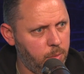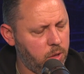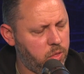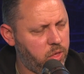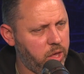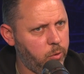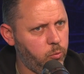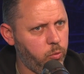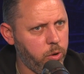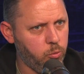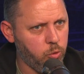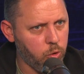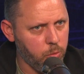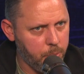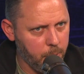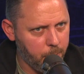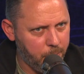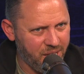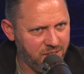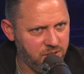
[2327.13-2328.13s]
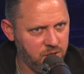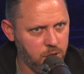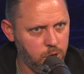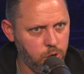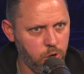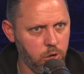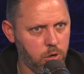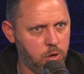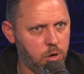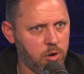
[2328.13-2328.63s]
I think we will be better than
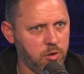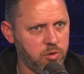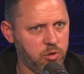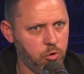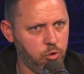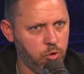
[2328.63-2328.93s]
Newcastle,